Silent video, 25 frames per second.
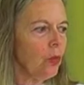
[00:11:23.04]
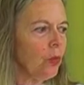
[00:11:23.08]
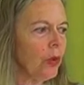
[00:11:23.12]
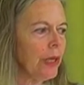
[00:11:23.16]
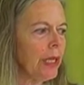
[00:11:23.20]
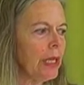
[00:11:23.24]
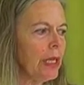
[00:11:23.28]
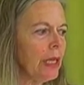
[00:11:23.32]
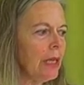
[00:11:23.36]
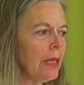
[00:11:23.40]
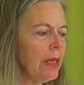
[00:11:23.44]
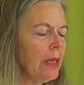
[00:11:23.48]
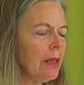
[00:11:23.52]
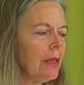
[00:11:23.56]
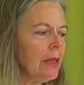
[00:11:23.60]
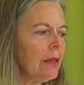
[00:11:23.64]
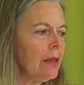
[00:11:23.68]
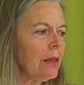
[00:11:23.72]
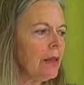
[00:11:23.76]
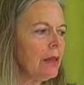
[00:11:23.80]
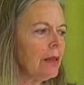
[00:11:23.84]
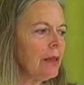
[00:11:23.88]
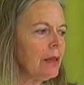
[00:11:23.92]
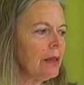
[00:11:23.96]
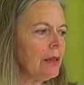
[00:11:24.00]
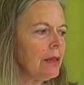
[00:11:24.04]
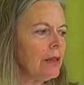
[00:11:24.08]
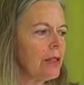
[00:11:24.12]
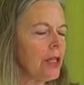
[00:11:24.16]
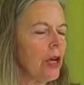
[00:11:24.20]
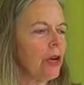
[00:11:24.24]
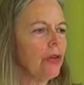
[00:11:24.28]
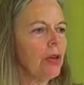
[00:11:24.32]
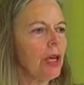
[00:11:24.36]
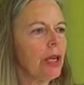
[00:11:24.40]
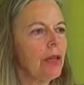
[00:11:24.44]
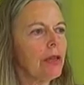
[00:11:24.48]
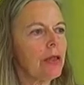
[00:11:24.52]
We
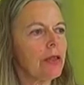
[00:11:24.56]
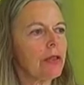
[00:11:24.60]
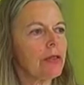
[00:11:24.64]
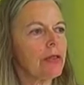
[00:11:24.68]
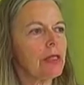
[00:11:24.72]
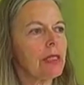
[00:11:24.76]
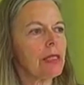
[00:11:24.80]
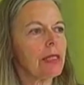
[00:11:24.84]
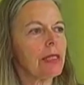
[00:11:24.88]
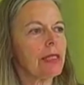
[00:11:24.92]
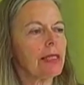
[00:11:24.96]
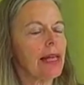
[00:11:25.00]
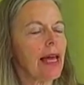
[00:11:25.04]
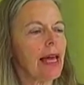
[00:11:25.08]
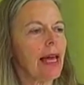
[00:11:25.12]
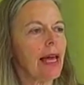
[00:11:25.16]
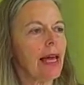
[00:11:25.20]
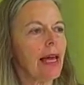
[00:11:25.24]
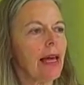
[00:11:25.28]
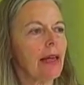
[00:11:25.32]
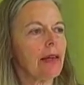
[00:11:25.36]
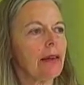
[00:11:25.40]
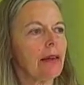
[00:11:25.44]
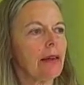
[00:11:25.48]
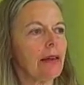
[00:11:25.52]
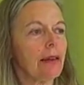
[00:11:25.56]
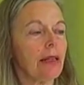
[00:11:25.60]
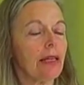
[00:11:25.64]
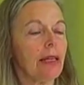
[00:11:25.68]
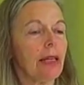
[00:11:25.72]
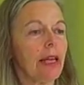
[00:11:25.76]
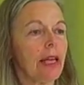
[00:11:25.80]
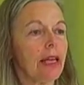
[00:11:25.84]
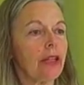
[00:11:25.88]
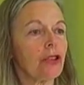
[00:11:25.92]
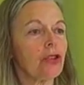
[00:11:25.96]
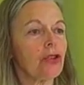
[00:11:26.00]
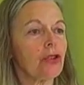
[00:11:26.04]
don't understand the
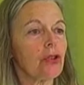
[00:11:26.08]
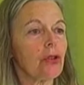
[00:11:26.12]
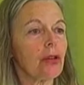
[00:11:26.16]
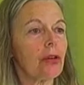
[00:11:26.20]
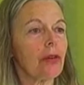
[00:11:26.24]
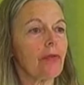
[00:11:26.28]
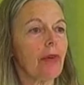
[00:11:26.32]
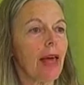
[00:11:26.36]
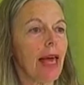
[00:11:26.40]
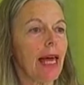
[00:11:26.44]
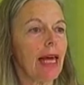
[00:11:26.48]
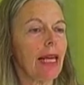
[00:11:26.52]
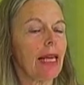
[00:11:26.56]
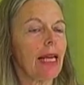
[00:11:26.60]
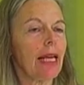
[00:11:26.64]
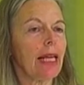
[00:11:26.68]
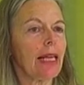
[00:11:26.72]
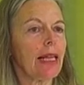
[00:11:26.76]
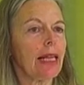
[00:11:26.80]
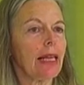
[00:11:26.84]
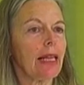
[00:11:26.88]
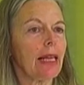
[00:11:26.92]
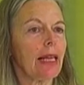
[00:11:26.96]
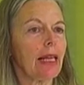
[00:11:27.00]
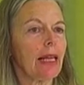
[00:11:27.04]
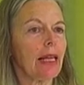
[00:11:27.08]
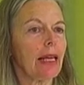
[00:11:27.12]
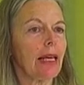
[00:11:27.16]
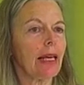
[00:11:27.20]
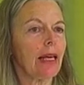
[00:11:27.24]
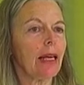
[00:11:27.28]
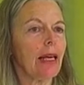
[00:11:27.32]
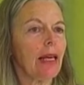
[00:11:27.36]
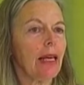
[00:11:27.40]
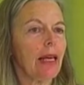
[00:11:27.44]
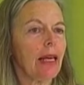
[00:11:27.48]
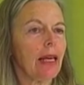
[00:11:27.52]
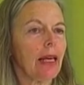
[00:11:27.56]
nature of
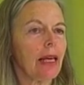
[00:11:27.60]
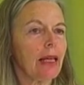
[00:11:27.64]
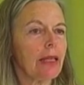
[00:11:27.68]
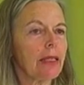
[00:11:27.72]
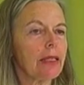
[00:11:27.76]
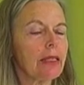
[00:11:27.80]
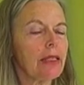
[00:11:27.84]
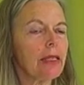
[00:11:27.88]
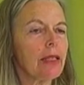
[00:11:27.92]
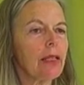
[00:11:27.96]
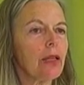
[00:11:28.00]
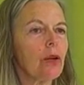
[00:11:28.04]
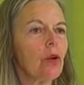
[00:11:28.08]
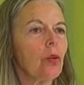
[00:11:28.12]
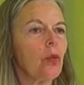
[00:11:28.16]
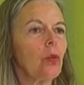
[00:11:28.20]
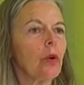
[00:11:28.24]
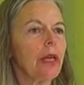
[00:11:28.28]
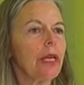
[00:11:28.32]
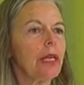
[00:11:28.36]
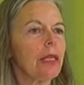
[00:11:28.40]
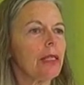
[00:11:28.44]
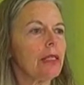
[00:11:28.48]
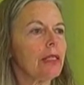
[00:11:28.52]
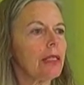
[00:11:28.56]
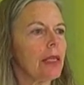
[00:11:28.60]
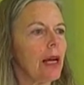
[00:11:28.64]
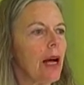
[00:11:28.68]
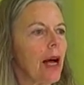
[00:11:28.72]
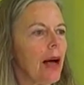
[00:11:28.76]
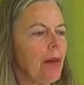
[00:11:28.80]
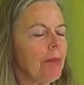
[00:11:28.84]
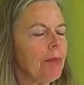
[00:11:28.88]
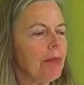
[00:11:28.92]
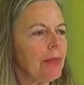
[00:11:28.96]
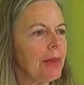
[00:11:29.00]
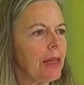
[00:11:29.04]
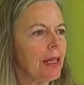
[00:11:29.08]
anything until we
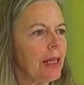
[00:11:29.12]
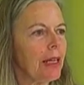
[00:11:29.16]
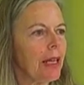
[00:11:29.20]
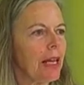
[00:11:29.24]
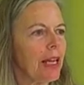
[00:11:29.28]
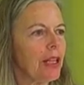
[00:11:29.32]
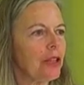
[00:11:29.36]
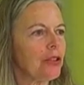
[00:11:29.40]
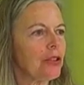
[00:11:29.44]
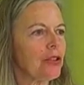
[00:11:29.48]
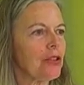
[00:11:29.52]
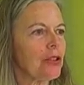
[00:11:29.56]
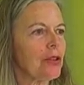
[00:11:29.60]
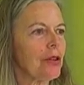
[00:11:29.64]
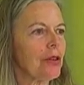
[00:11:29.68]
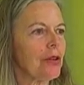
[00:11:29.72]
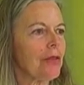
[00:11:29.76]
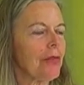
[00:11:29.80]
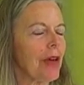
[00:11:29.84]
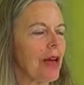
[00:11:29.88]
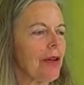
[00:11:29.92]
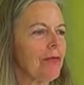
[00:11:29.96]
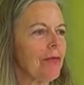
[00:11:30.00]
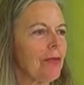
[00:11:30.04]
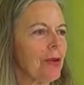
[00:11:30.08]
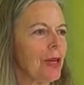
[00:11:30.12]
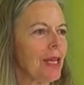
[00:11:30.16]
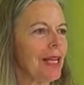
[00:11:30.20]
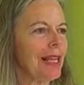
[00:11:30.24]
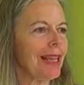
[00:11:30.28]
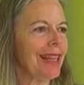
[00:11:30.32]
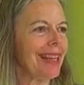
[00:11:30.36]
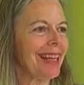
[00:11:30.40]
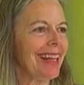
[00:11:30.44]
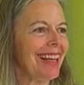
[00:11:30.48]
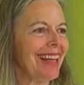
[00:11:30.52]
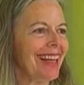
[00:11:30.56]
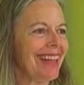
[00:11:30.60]
adopt the nature of
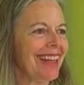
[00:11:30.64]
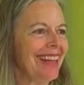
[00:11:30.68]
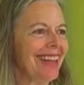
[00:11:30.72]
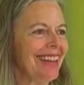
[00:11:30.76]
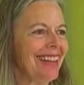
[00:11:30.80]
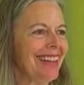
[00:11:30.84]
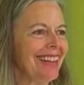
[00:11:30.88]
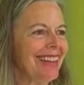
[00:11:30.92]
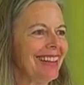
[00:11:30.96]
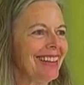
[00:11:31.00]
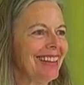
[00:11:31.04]
everything